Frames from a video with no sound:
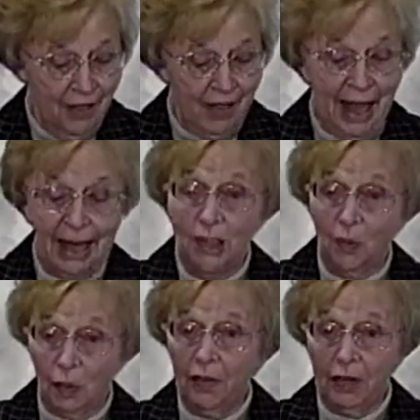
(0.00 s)
That is
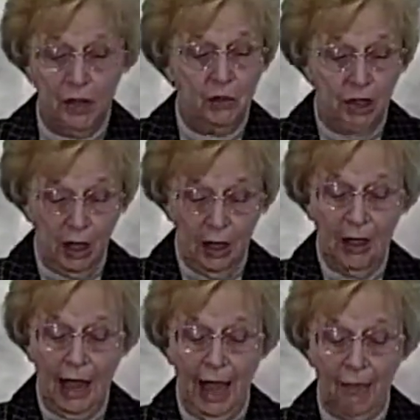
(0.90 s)
what you,
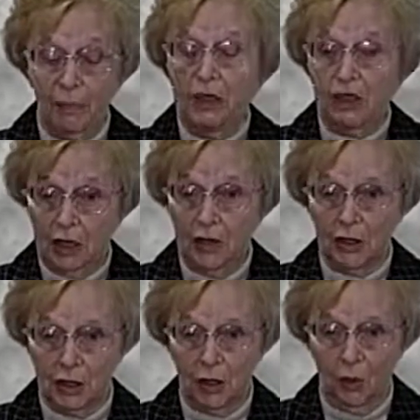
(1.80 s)
happens to the
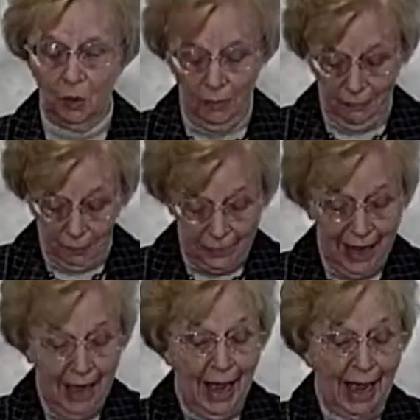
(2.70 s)
soul.
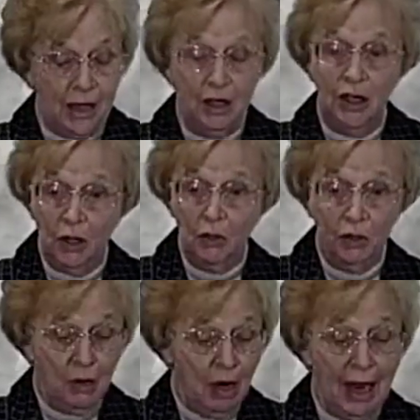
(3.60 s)
And you
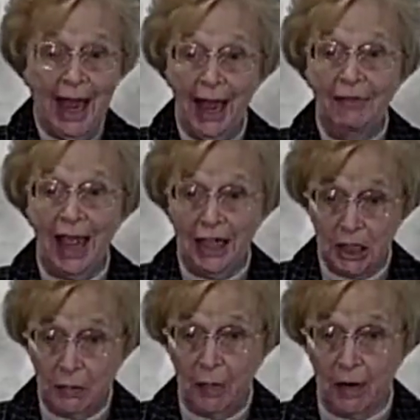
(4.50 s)
do not have a
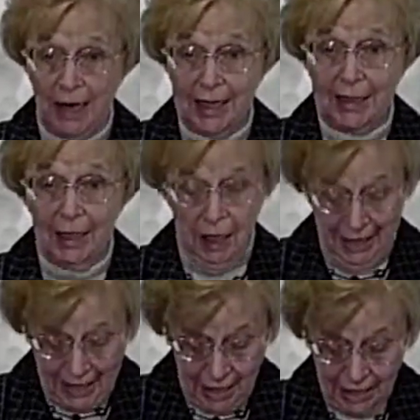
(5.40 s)
spirit
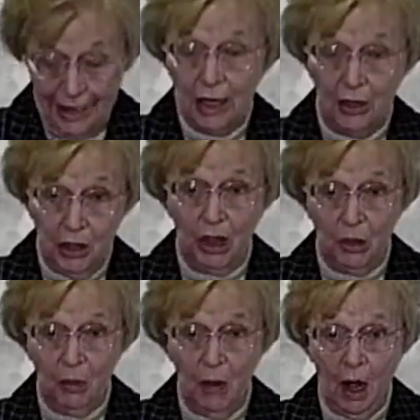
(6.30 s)
until
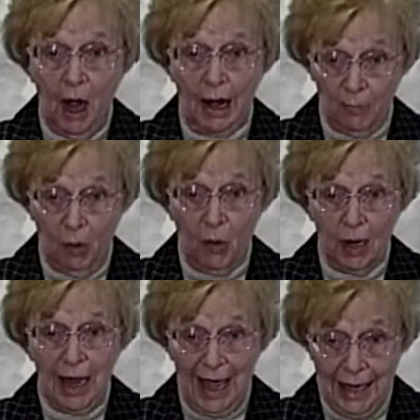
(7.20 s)
you are
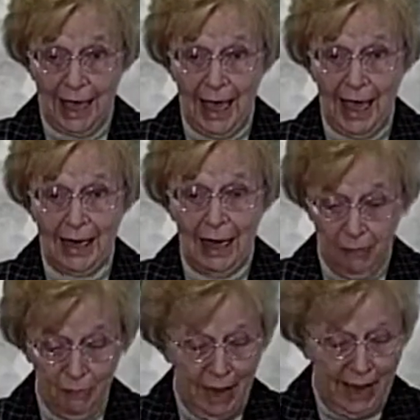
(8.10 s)
born again
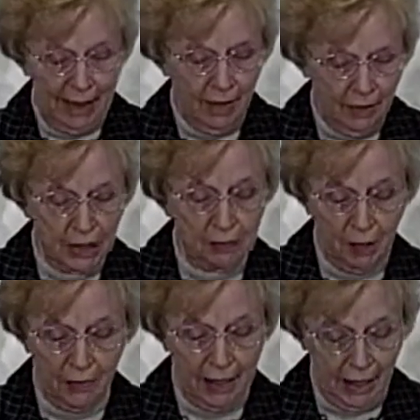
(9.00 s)
by the
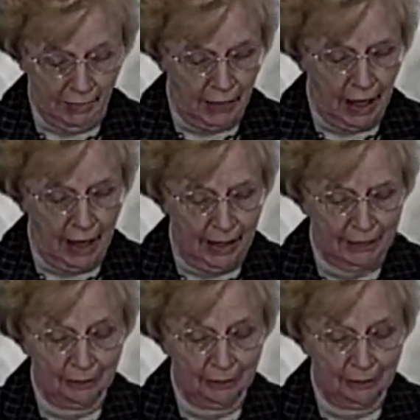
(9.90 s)
Spirit of God.